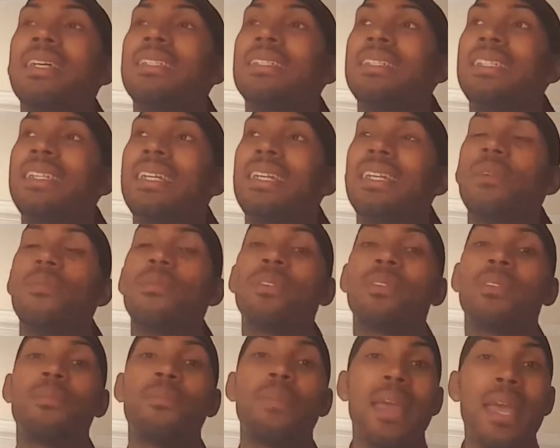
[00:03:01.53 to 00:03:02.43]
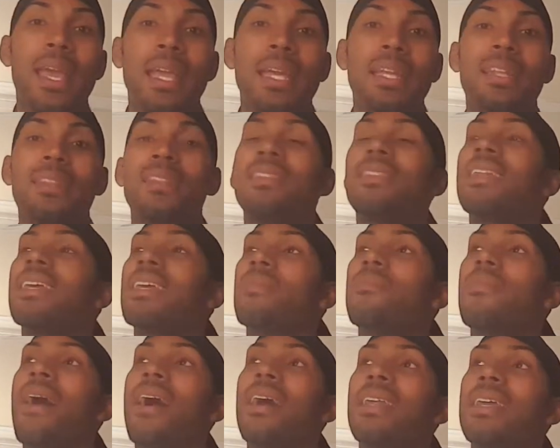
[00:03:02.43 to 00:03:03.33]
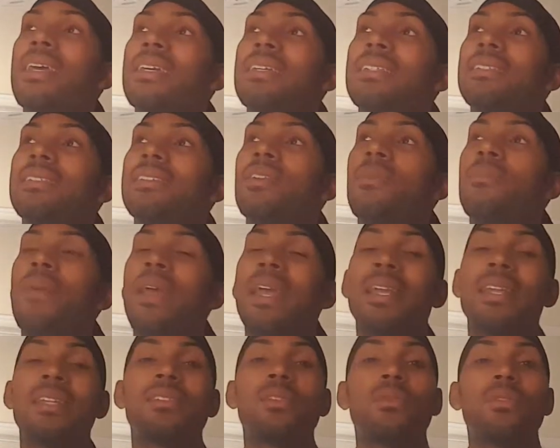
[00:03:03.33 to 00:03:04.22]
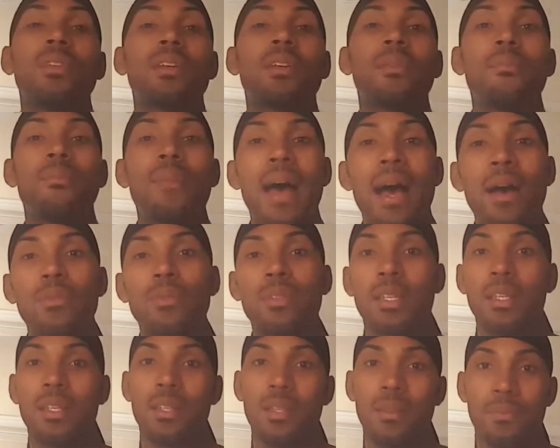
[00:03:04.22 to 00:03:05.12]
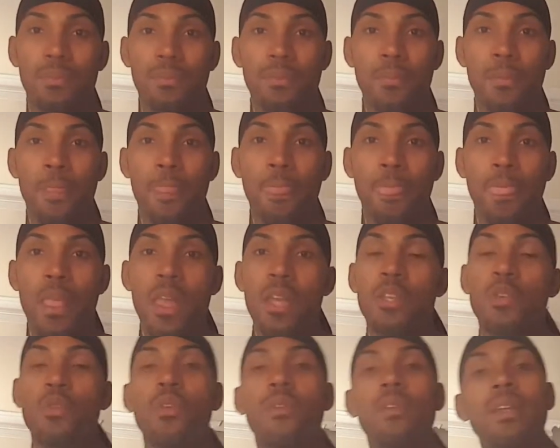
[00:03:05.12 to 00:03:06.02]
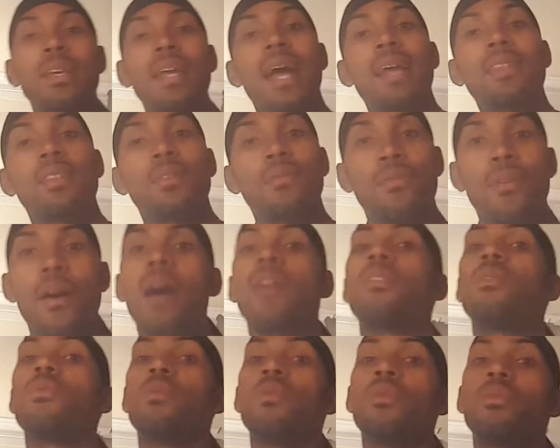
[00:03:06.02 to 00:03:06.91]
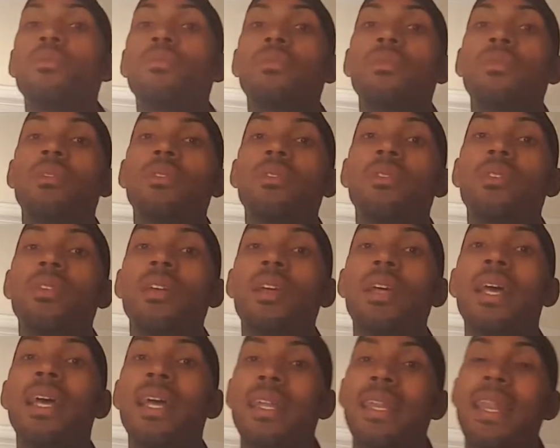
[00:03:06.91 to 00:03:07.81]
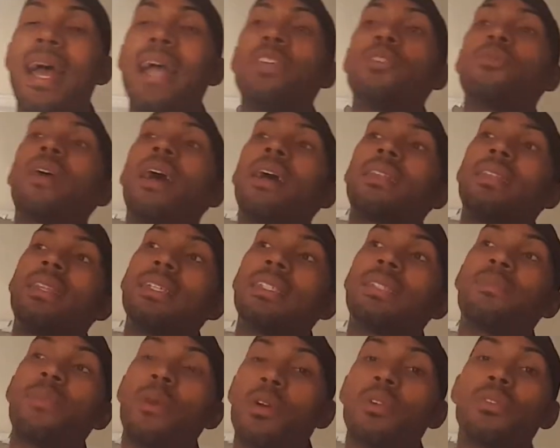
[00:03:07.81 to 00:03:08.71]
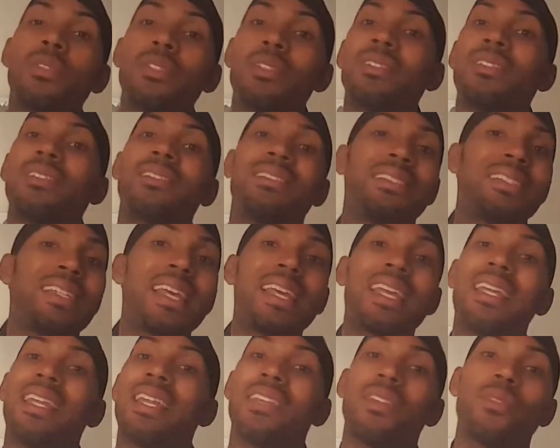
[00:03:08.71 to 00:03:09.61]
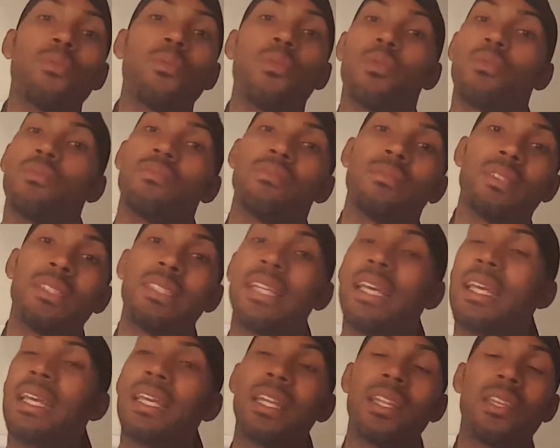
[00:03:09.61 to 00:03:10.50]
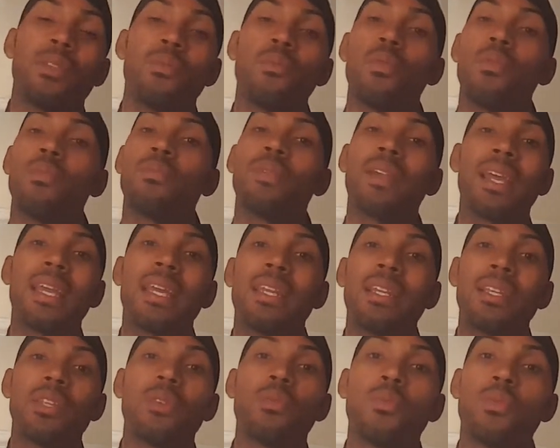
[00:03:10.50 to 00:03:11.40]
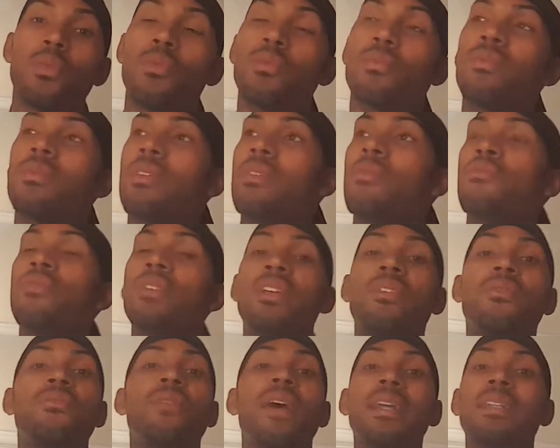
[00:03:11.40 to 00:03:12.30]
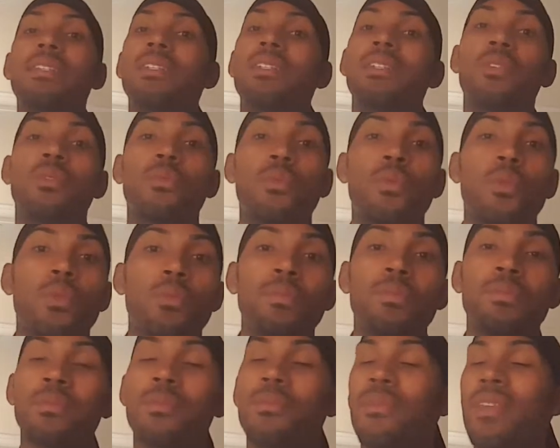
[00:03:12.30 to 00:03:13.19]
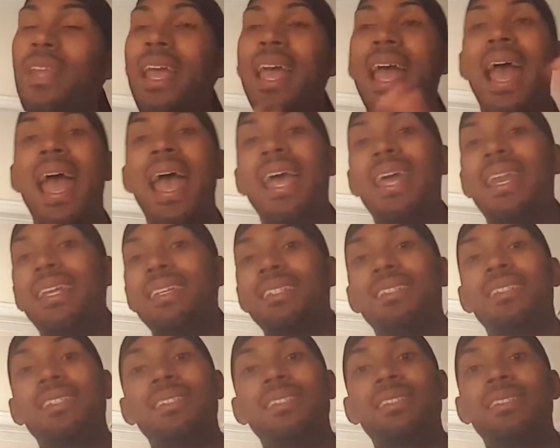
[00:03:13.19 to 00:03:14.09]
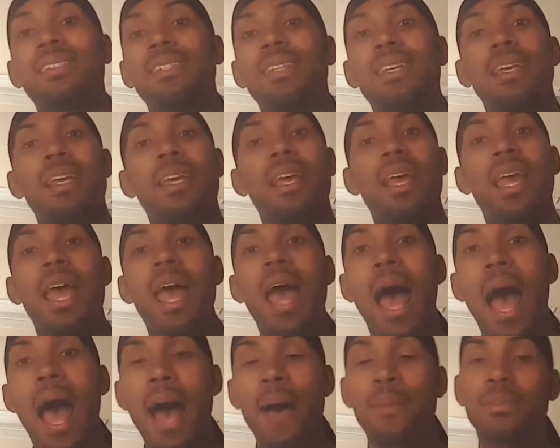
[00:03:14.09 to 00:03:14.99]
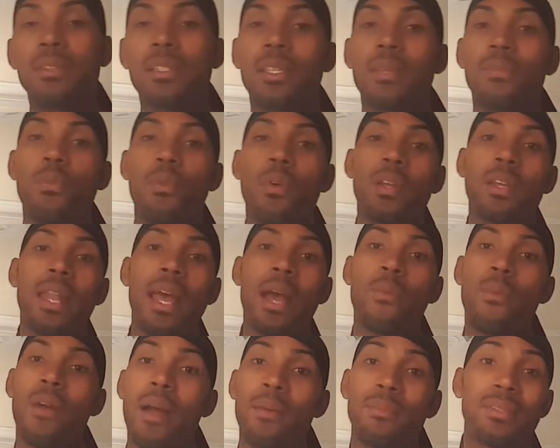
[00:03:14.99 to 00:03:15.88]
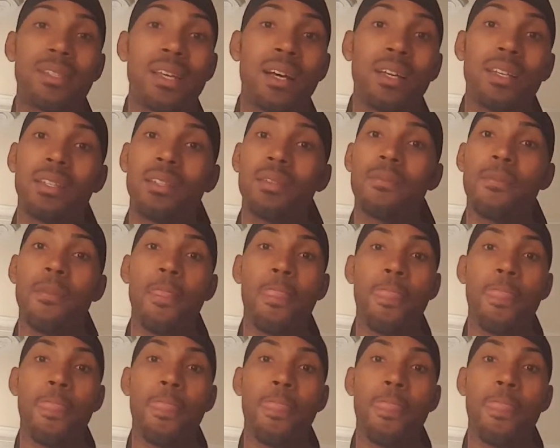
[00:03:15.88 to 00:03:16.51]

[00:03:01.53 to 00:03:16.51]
dealing with pain. And the thing about it is your pain is only compounded. You already got the father wound. Now you got this person just digging in the womb, playing in your womb, reinfecting your womb. And it's just, I'm to the point now where I'm done.